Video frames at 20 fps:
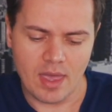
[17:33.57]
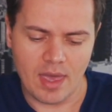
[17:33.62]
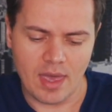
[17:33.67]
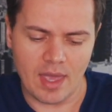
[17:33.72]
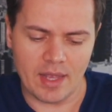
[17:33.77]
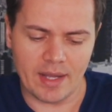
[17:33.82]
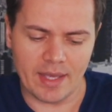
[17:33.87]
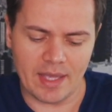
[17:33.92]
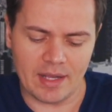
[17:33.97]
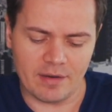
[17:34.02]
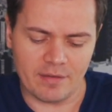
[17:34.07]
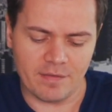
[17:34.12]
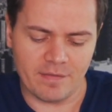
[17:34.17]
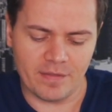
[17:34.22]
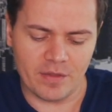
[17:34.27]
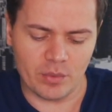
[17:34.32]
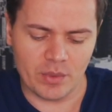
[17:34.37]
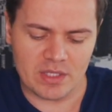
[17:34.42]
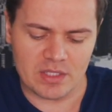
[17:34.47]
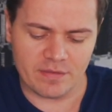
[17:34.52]
And again,
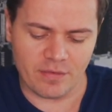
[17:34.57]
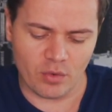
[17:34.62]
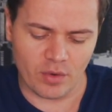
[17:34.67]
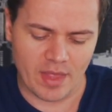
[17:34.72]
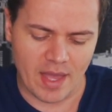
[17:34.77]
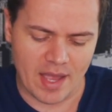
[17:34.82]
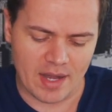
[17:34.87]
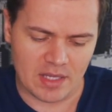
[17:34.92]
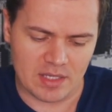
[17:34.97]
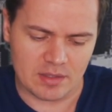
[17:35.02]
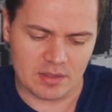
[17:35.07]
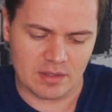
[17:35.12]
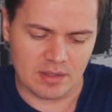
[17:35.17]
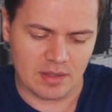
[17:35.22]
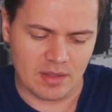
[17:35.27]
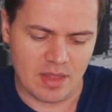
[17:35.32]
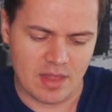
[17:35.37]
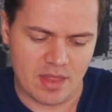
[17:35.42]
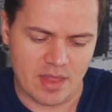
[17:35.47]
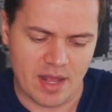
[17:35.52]
the reason for that is
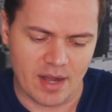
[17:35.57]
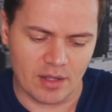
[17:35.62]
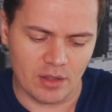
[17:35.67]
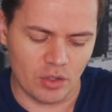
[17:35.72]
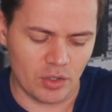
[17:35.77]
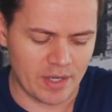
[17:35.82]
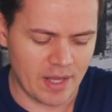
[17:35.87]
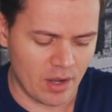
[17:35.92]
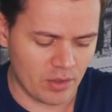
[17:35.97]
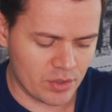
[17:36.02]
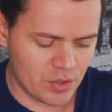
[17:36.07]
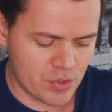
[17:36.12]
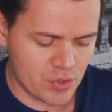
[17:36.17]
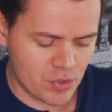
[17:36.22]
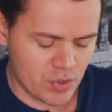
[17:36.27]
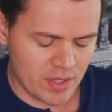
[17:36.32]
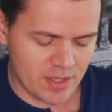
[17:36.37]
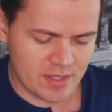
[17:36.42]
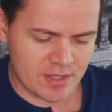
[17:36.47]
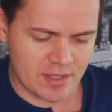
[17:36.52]
that I learned how to
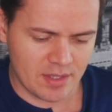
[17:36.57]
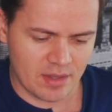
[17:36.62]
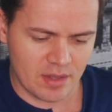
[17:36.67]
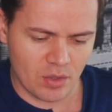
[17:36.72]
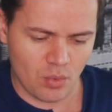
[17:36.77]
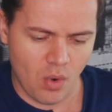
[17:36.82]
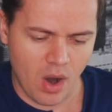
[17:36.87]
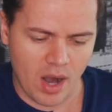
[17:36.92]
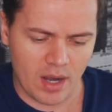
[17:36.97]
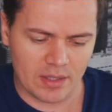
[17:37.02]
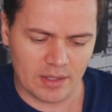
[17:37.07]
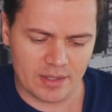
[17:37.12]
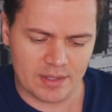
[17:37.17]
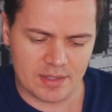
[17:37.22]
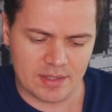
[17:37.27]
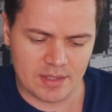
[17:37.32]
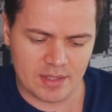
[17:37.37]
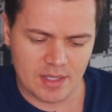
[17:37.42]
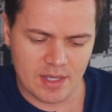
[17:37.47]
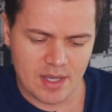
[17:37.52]
trust the
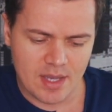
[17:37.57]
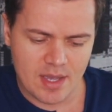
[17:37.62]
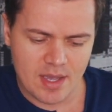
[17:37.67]
wireless,